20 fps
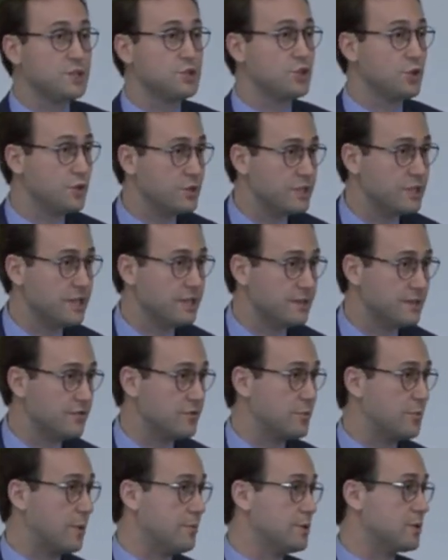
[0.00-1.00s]
Turkey, the
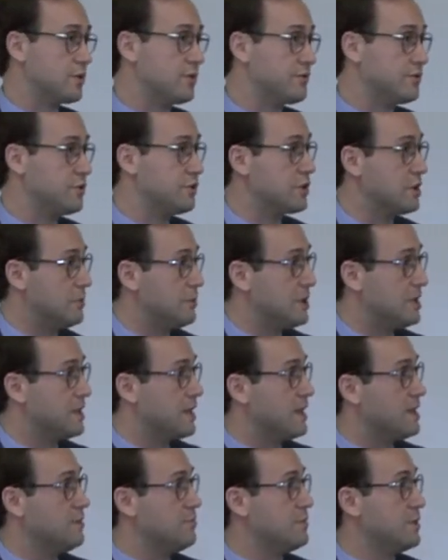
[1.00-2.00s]
Republic of Turkey,
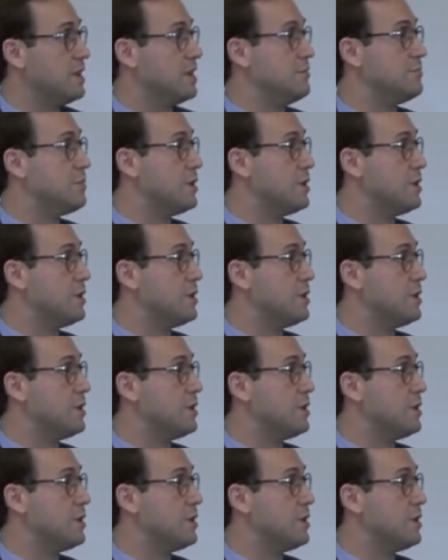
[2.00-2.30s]
became a